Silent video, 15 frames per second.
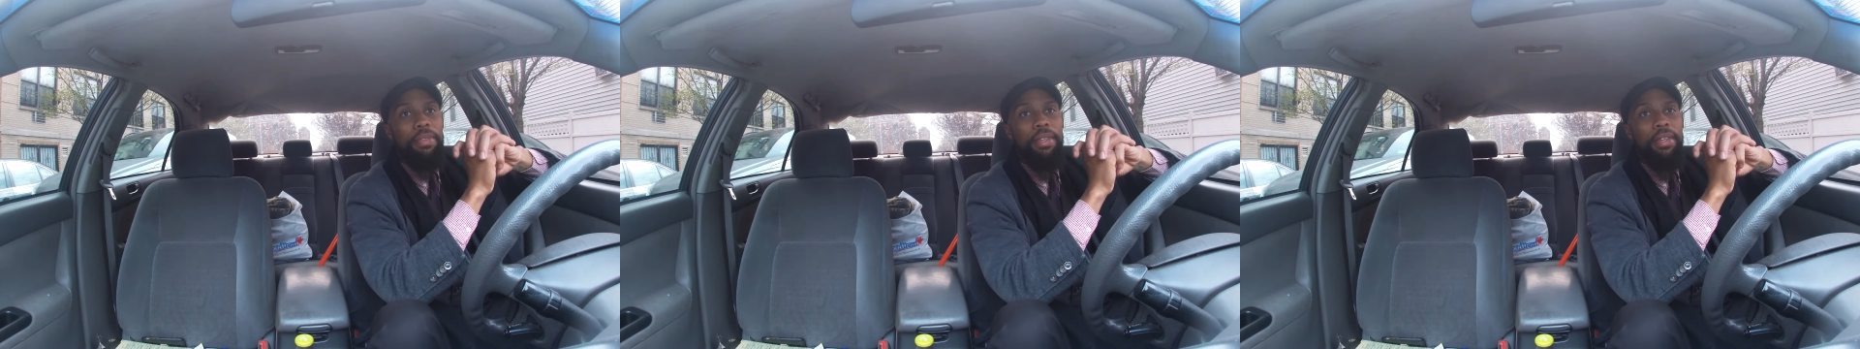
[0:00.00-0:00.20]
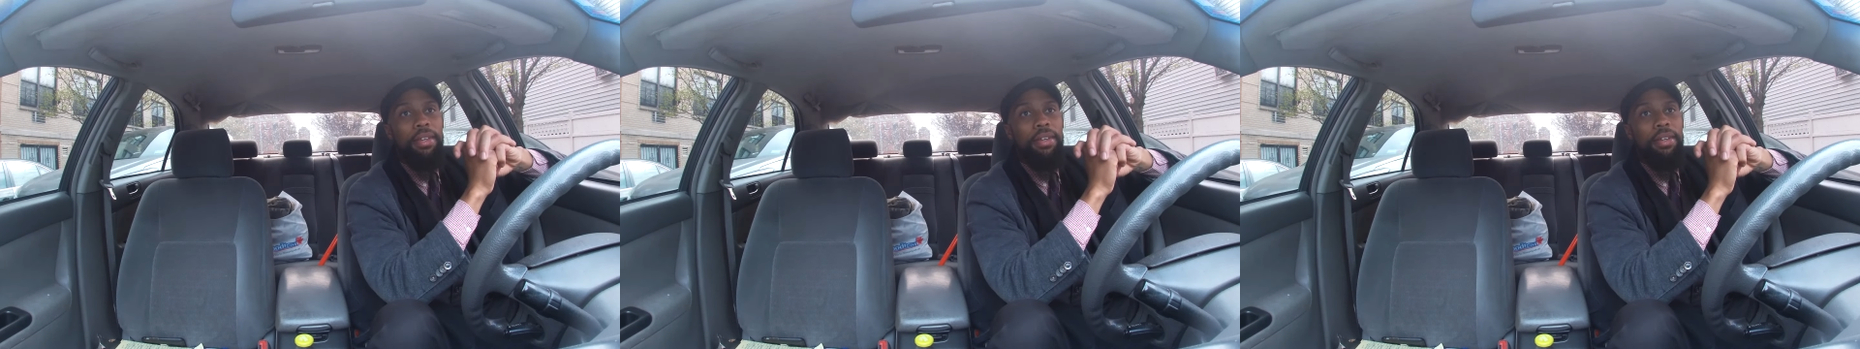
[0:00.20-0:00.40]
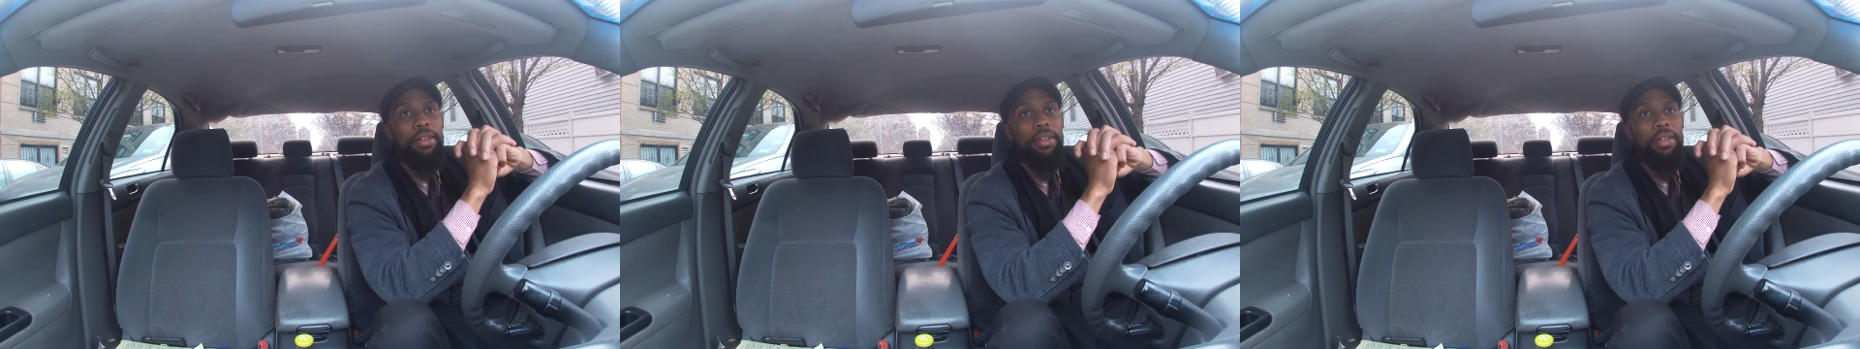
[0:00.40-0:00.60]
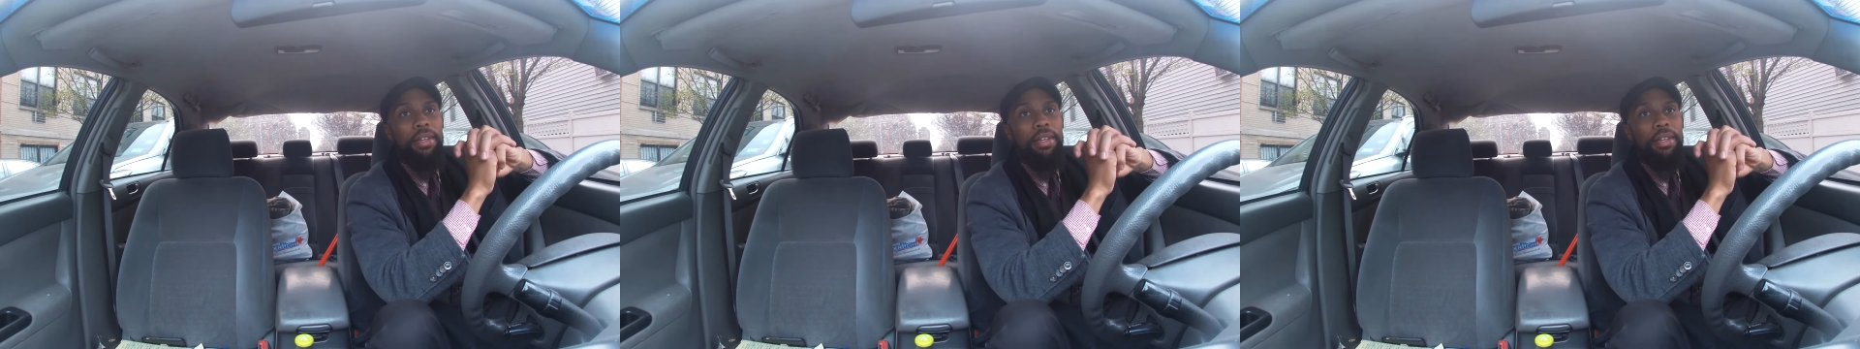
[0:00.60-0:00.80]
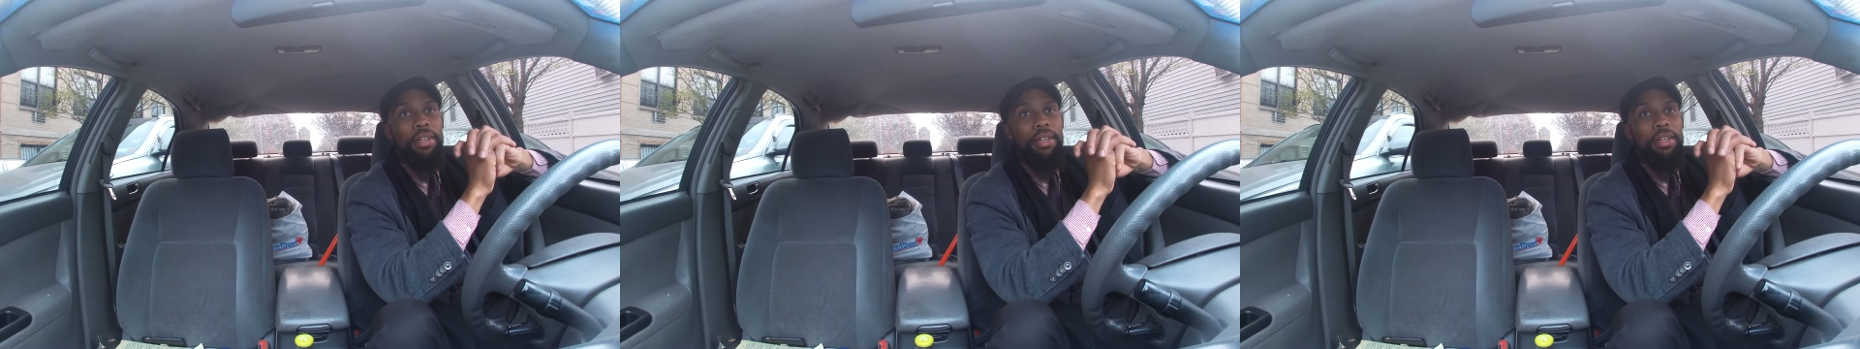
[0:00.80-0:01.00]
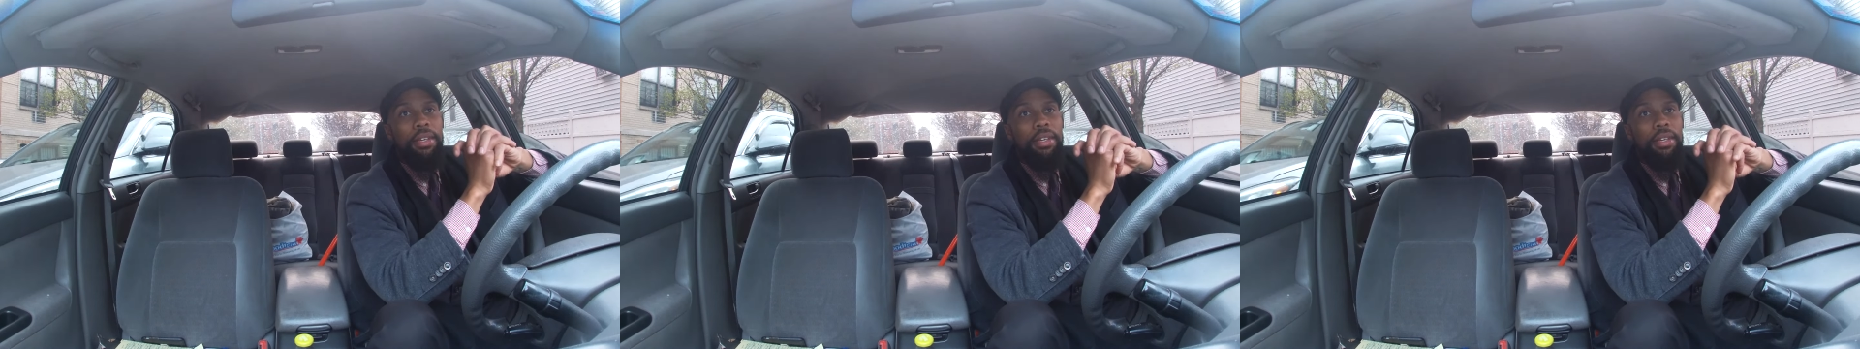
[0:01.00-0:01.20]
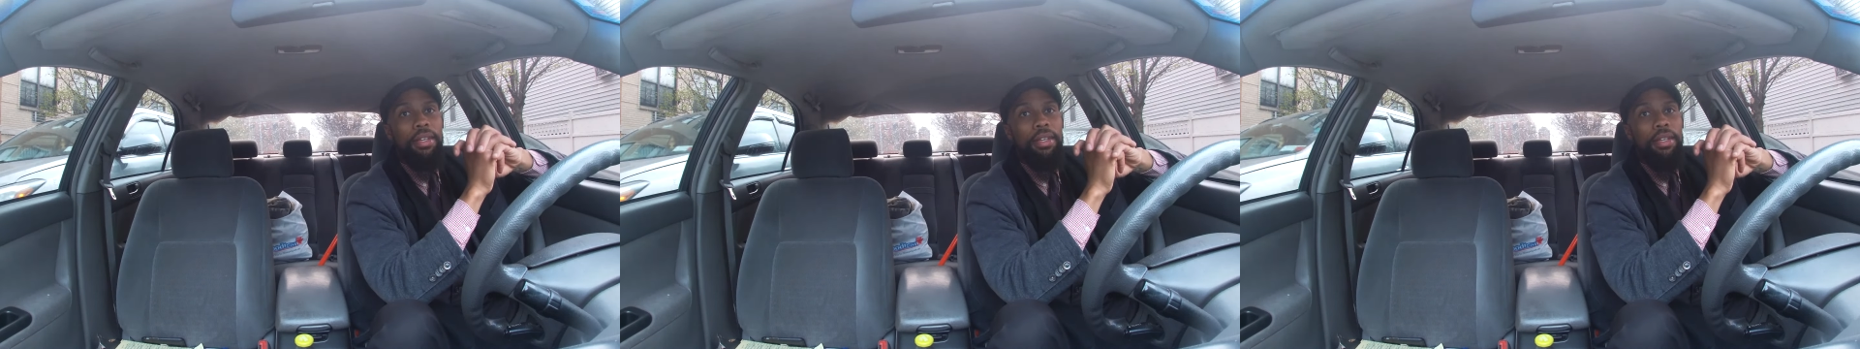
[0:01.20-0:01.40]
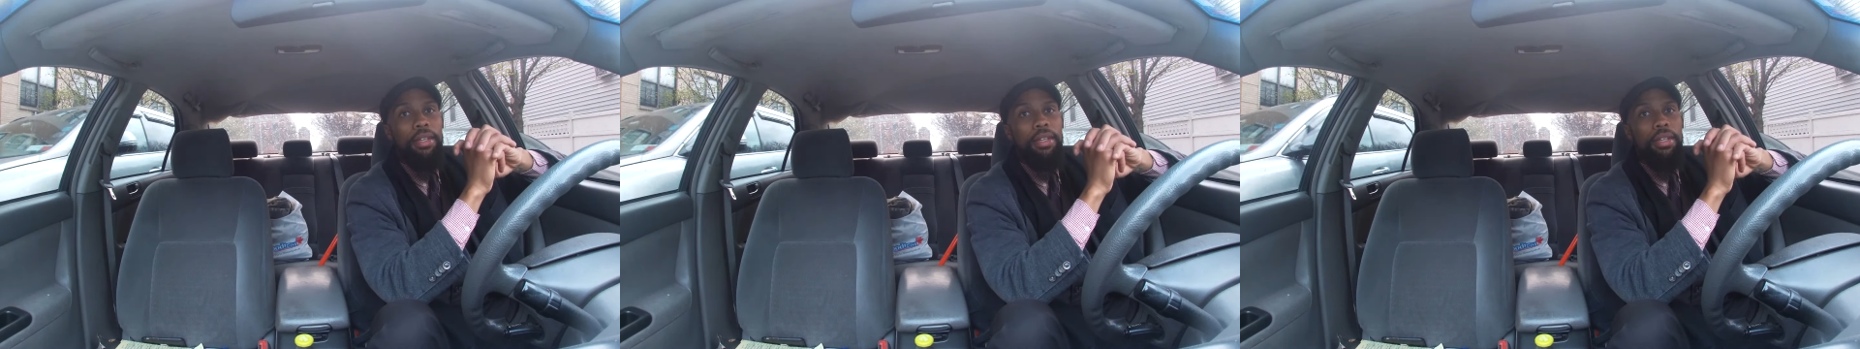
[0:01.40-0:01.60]

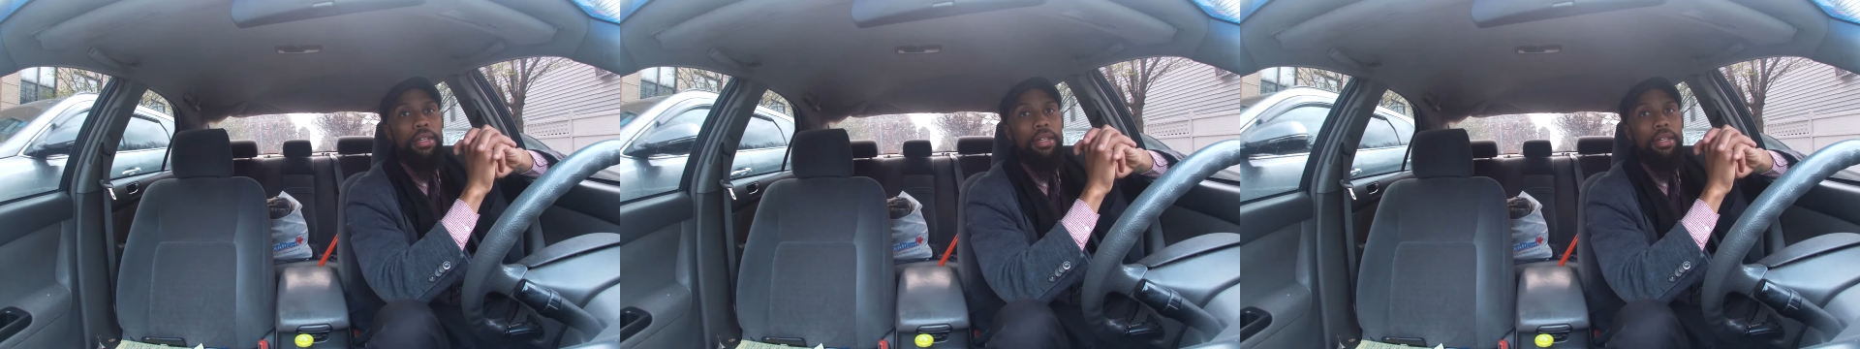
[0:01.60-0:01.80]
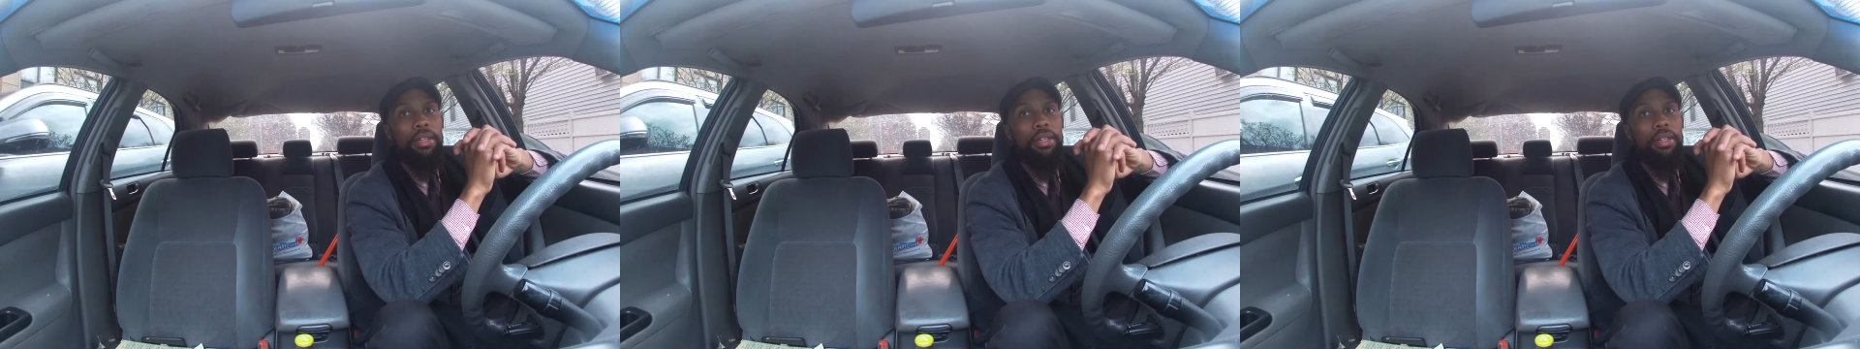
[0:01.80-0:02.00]
No one is speaking in this clip.